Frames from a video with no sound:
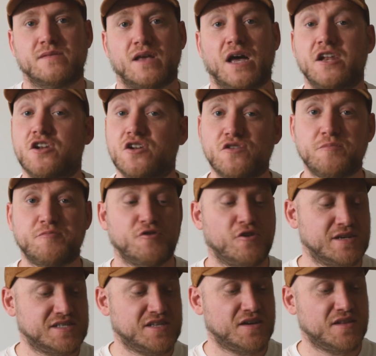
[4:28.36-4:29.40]
And another pro
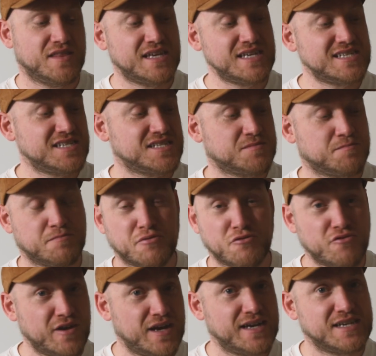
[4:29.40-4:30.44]
is that this is
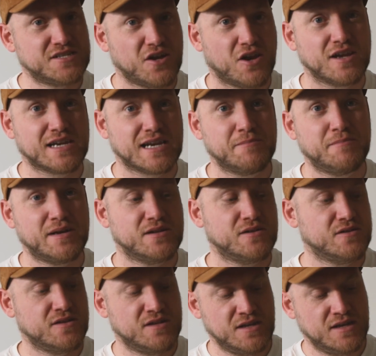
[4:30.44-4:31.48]
pretty solidly
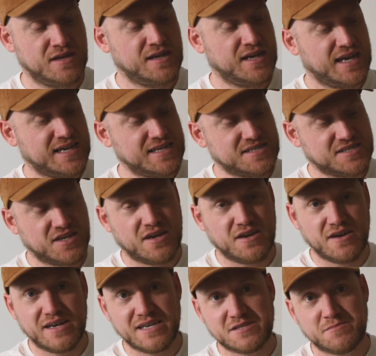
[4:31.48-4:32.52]
built. It's
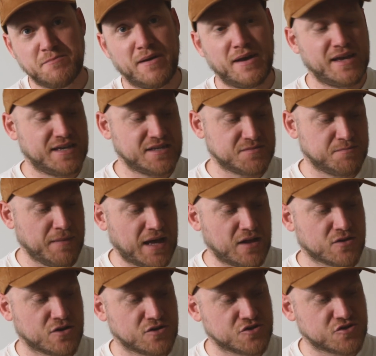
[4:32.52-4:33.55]

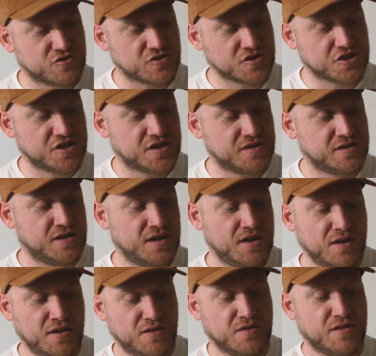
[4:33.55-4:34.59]
metal construction.
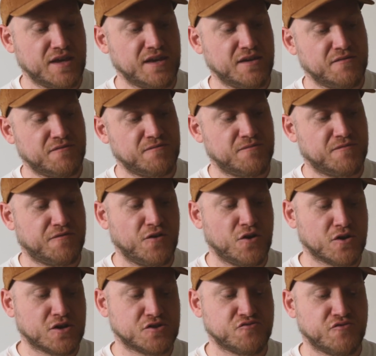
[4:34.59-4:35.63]
The
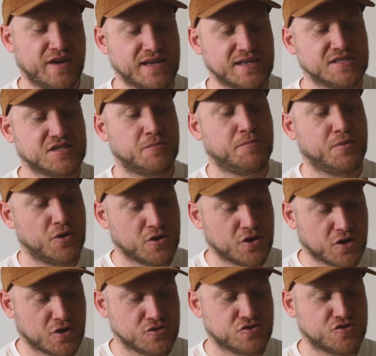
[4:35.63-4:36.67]
focus rings, the
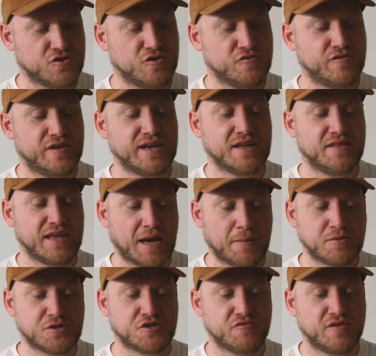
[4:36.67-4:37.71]
bokeh control ring and the
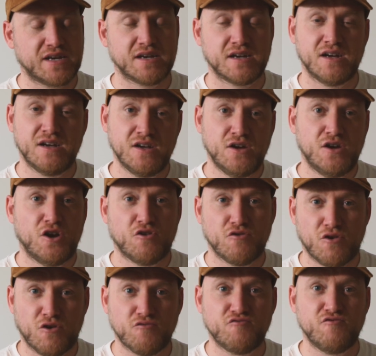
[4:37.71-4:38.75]
aperture ring are
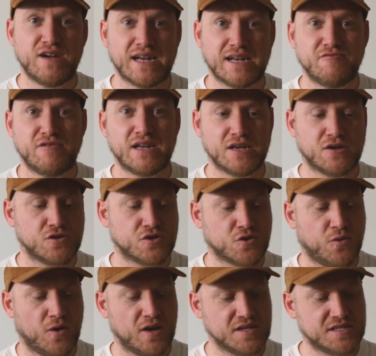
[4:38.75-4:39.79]
all really, really good
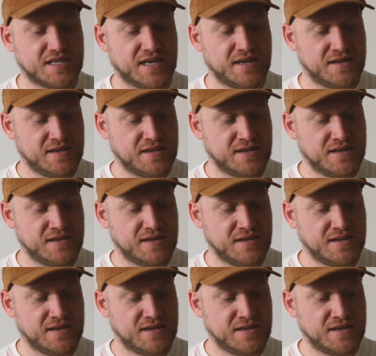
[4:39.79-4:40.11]
quality.